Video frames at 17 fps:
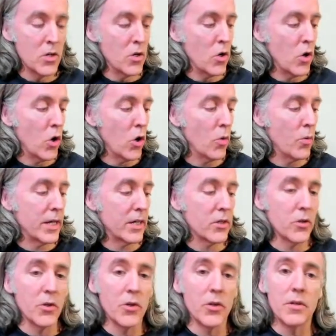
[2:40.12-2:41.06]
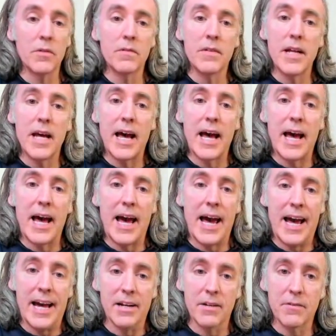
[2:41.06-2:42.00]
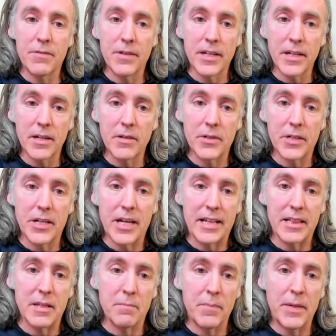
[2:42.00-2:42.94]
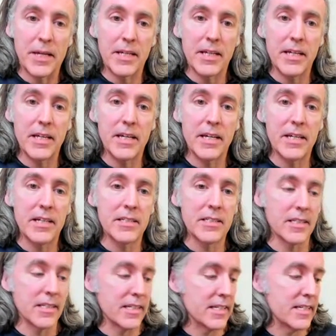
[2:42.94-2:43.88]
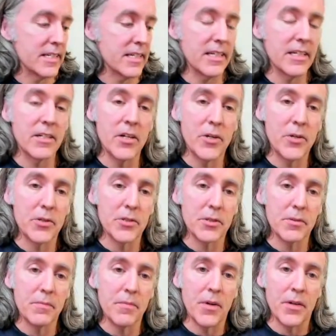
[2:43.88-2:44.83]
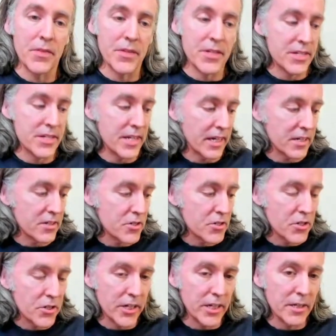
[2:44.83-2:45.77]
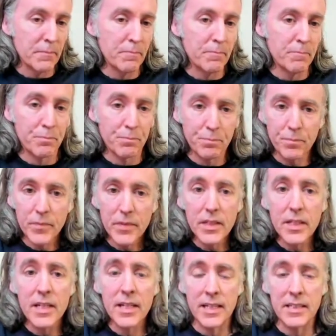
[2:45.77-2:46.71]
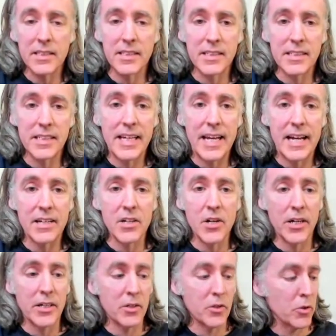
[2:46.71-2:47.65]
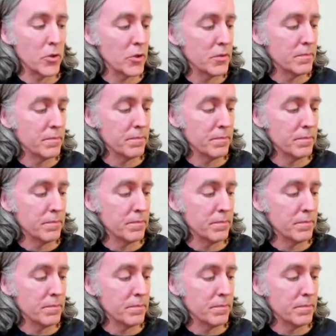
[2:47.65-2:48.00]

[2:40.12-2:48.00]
Or we could add a finger. We could add the pinky here to the D note on the second string. That's a C add 9 chord.